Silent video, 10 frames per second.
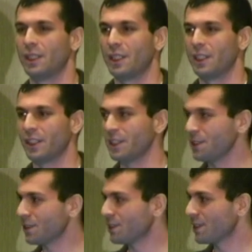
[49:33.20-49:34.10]
Anything
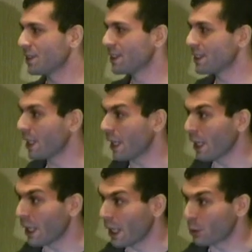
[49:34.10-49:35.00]
else?
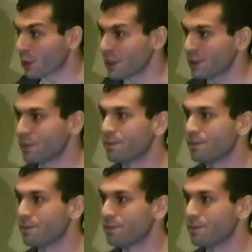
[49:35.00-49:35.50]
Anyone else?